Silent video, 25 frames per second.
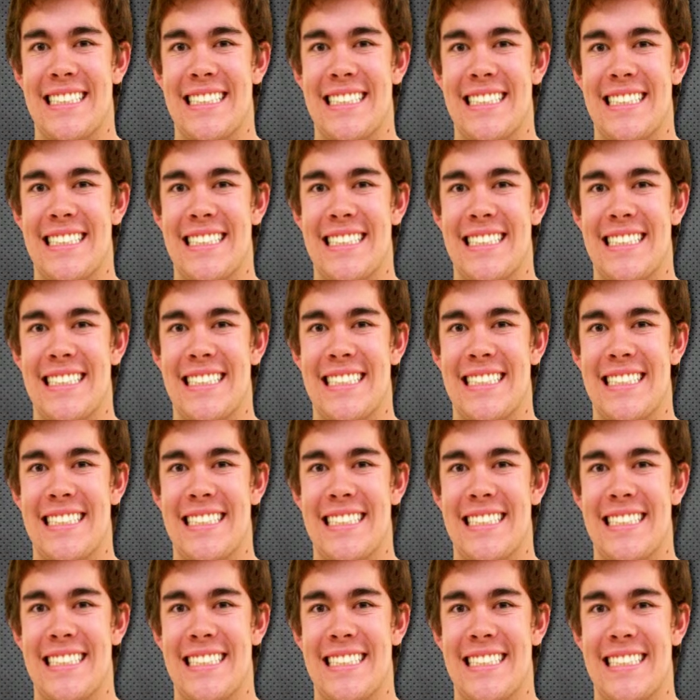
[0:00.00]

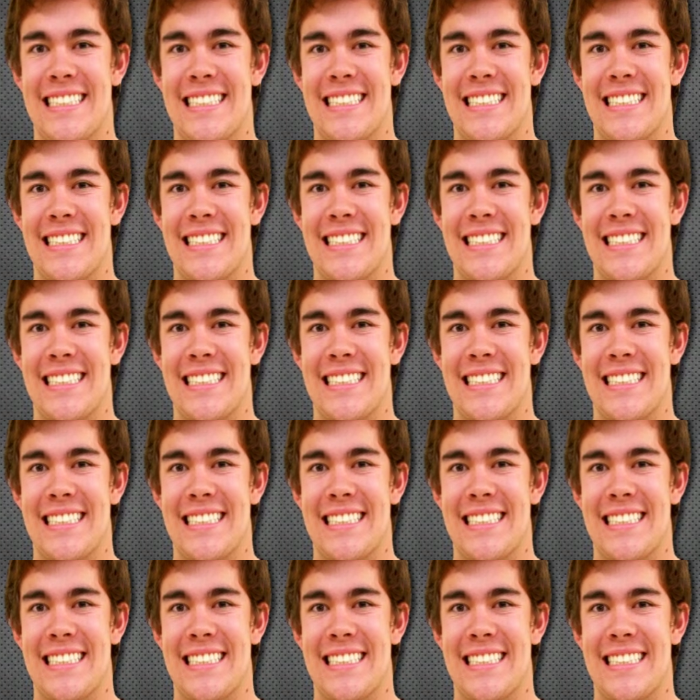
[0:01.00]

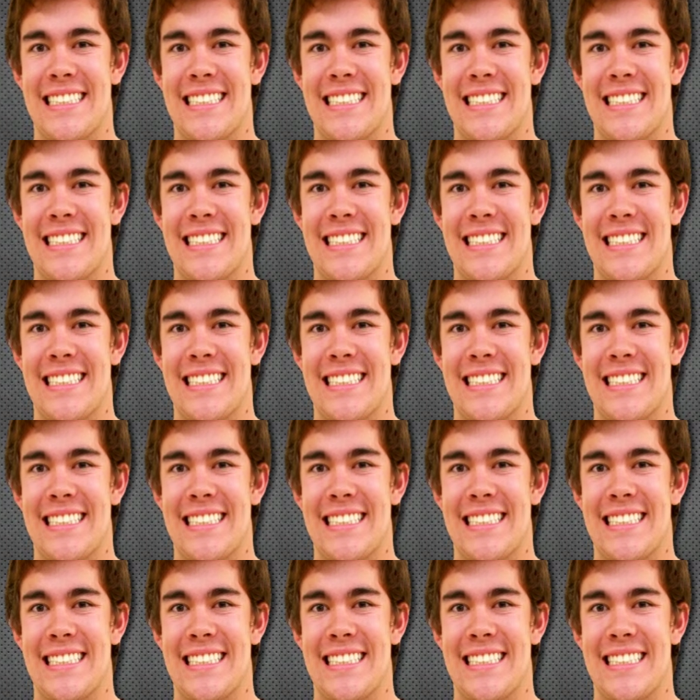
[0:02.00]

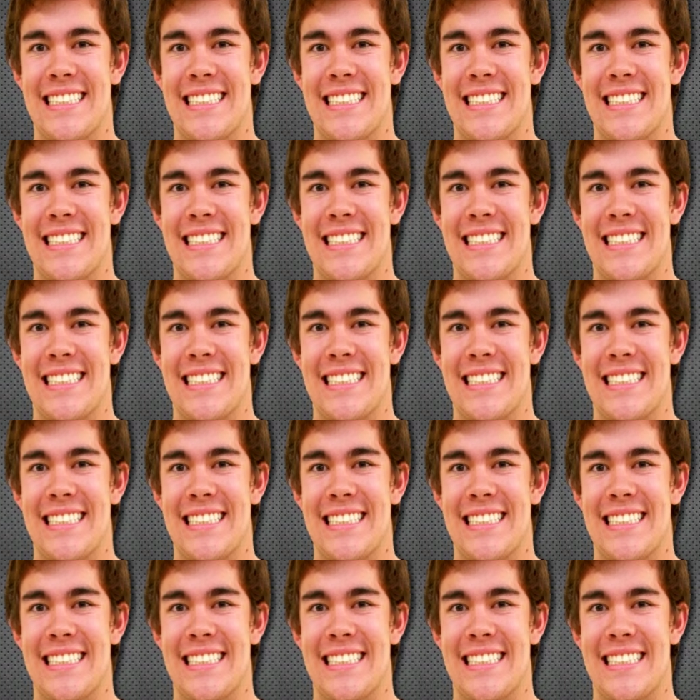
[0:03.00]

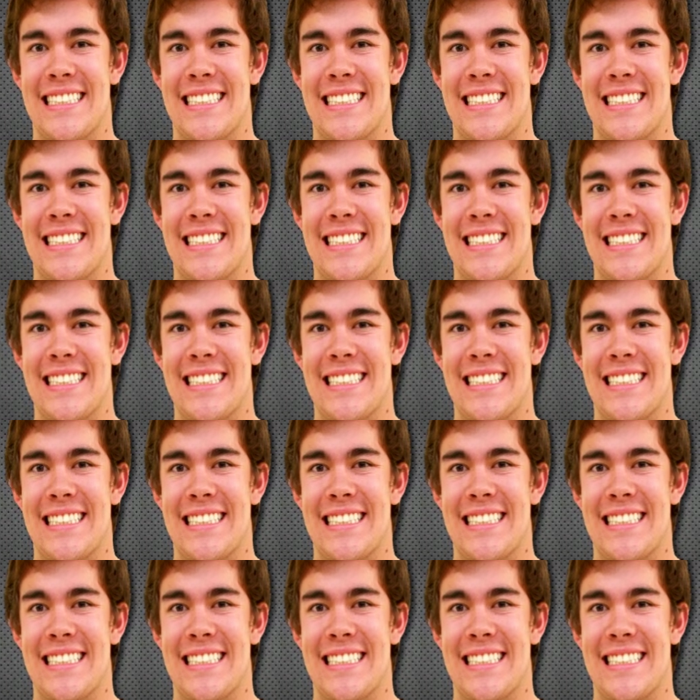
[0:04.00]
Nobody speaks.